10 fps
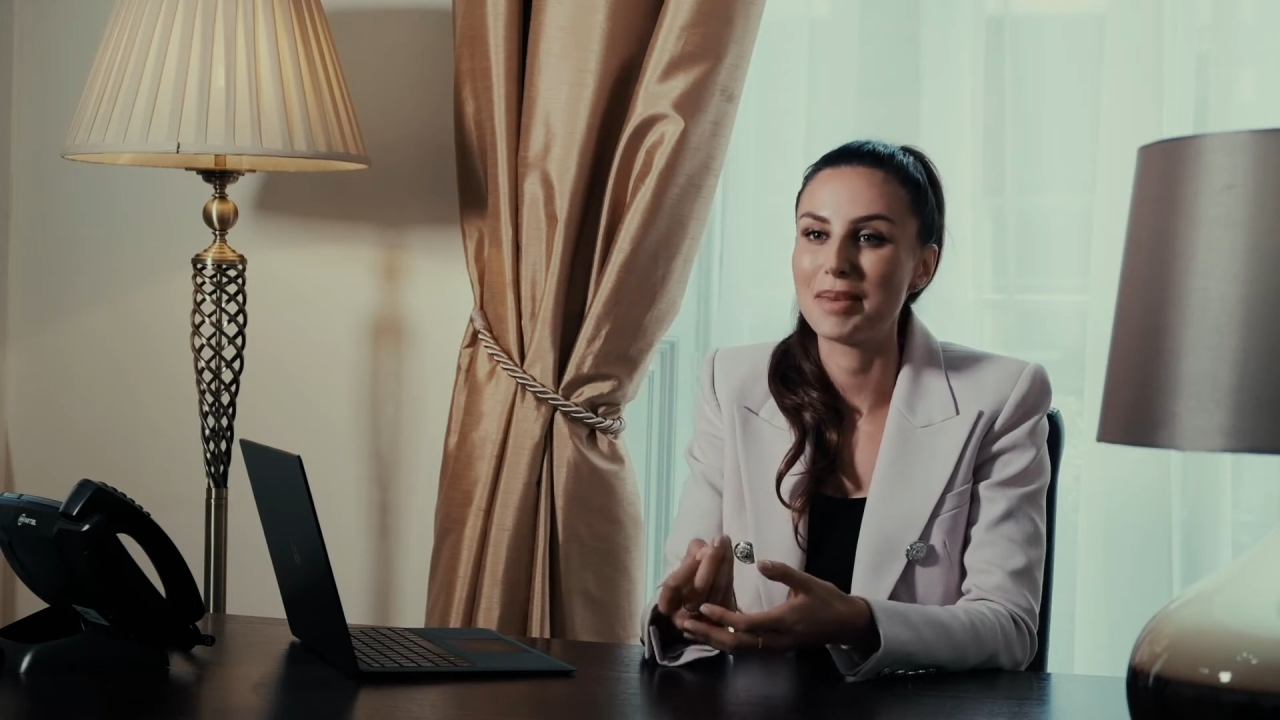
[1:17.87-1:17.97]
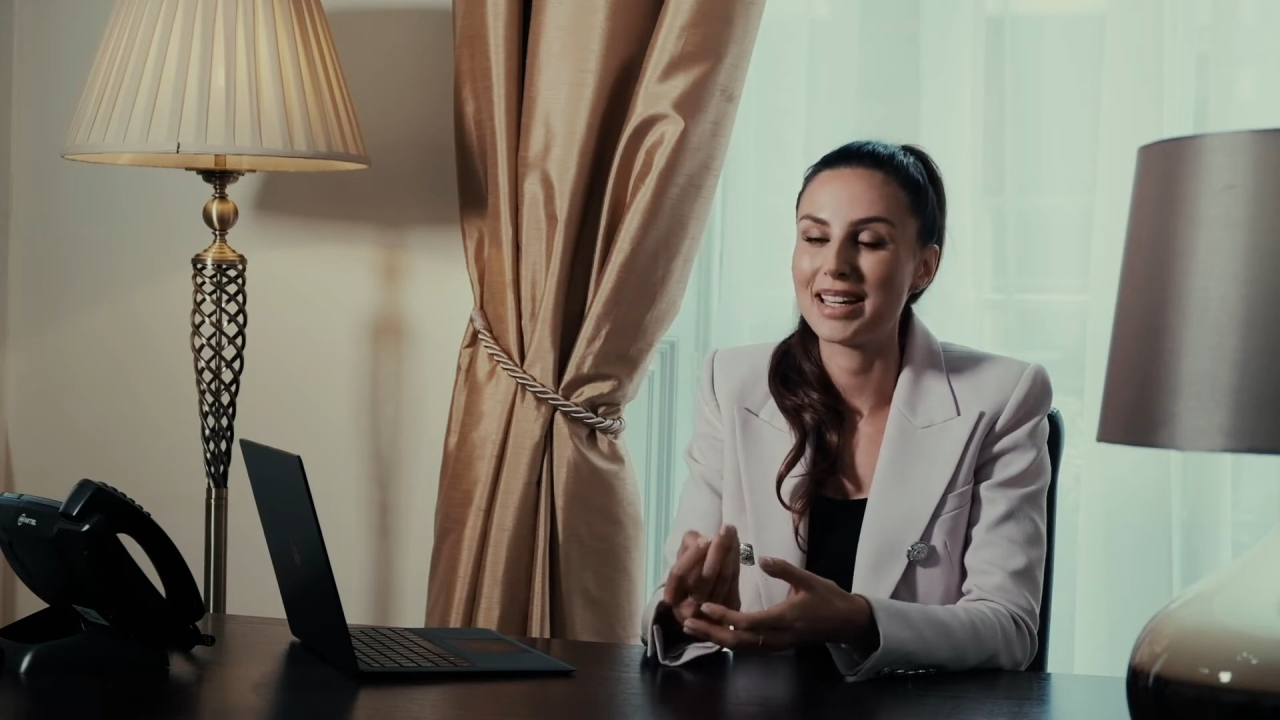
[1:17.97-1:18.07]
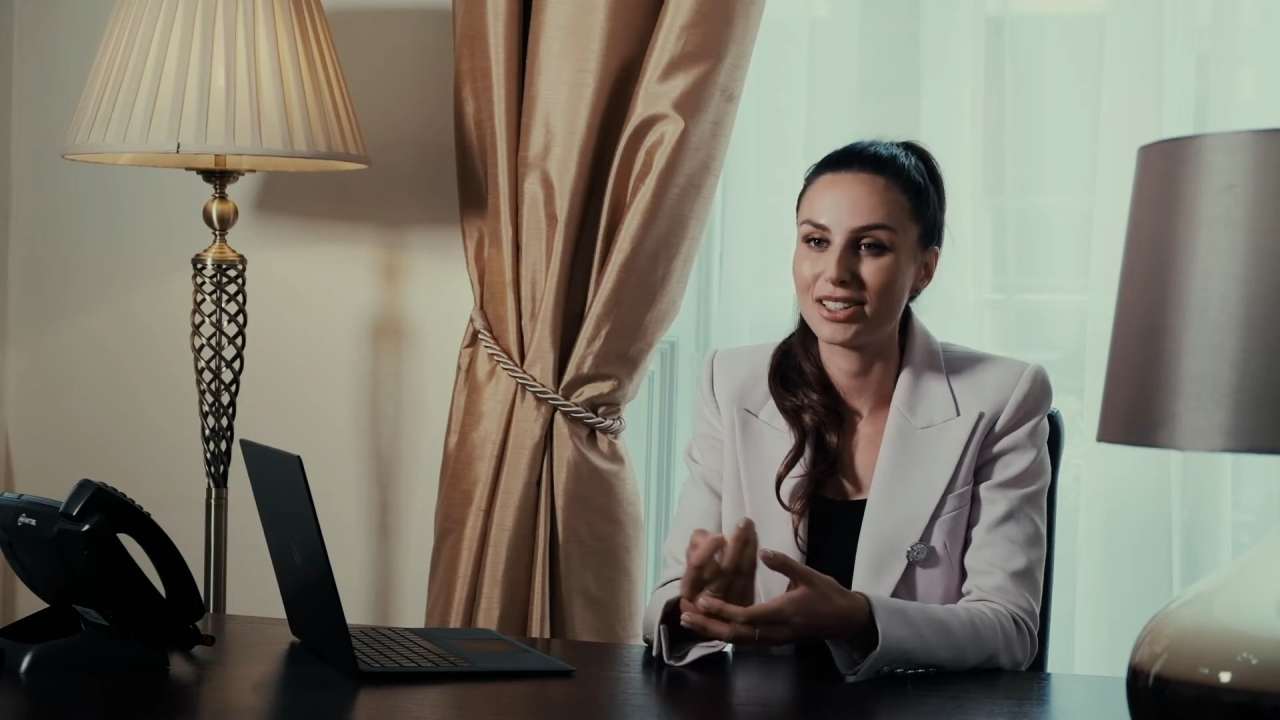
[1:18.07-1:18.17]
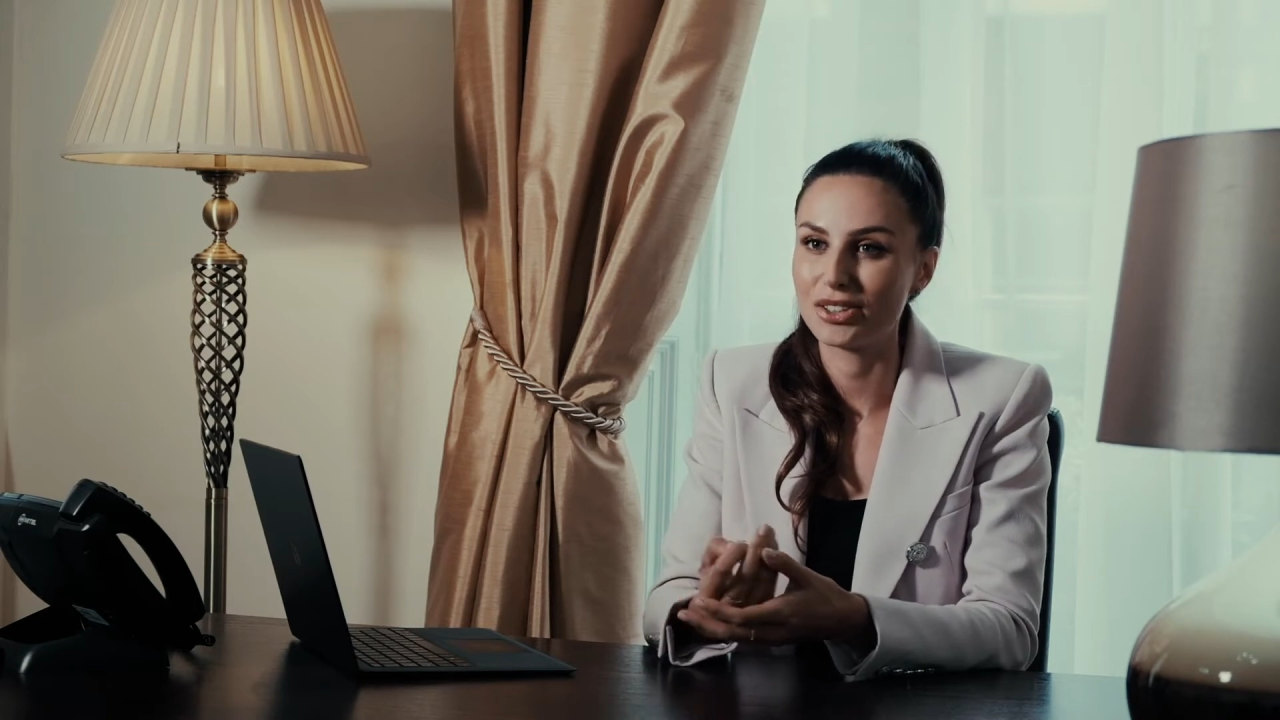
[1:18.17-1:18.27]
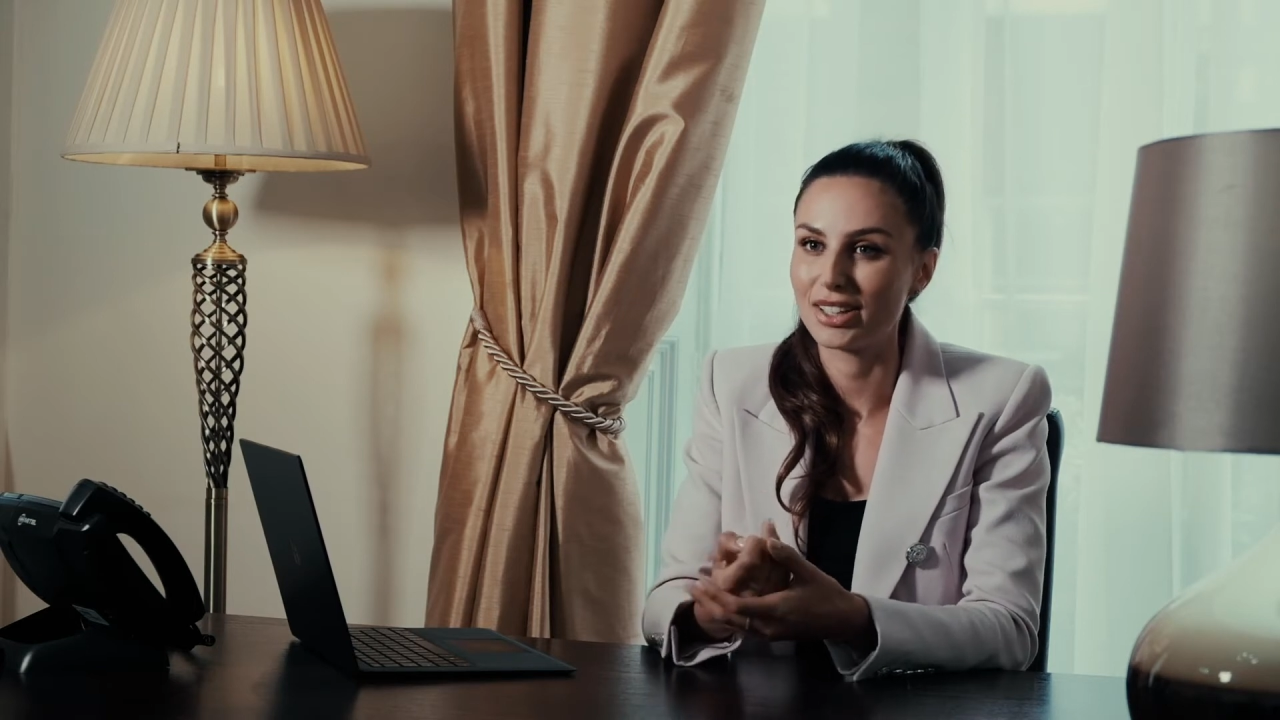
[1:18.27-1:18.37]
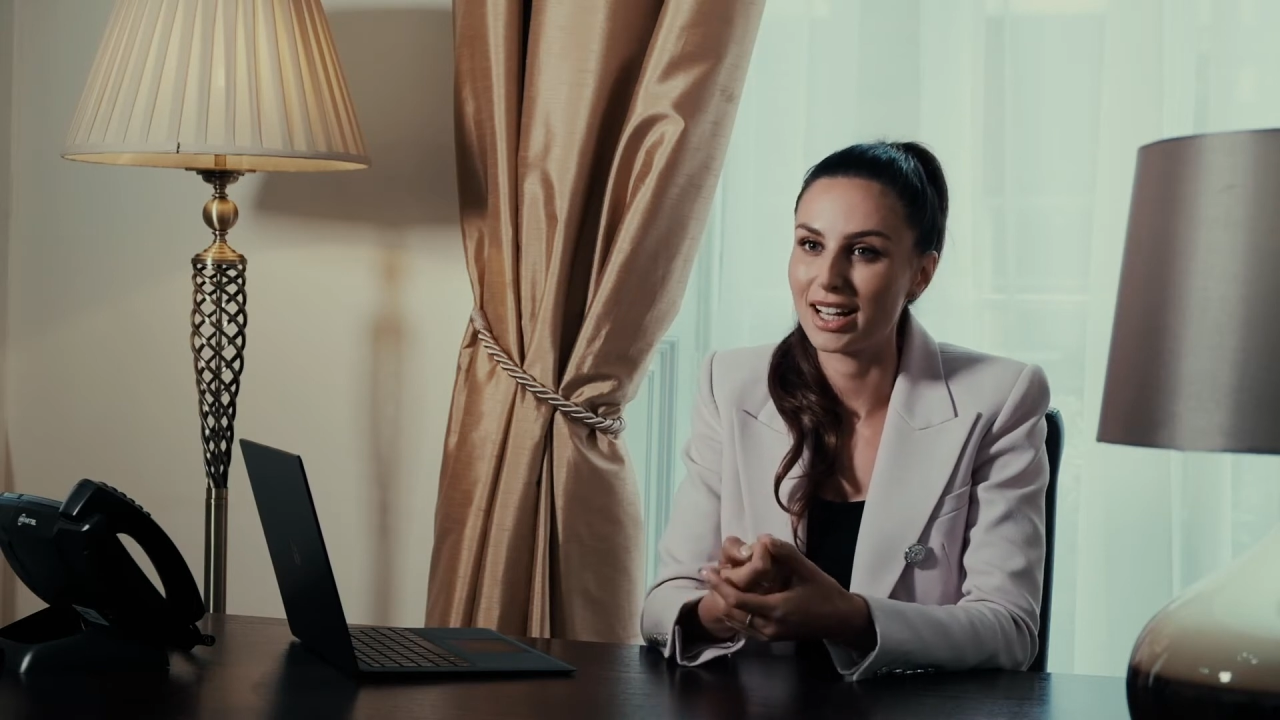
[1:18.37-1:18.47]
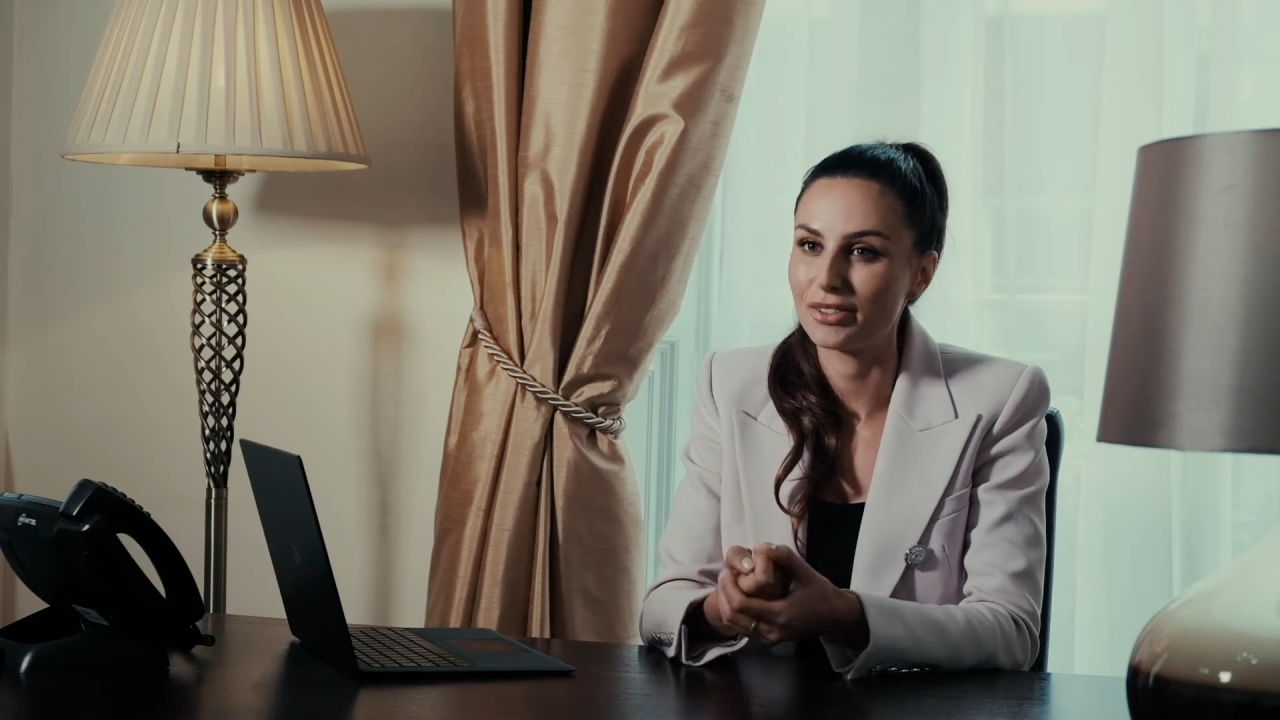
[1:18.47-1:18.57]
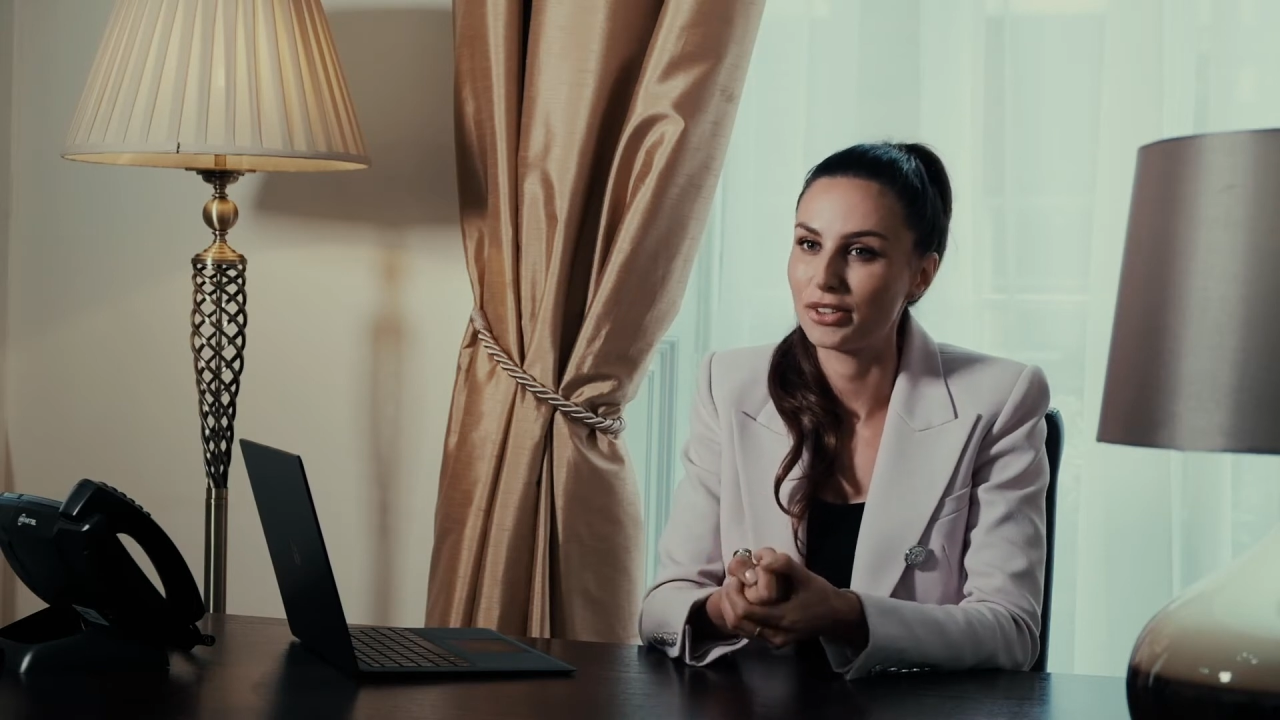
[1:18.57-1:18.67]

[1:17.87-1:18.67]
make in your life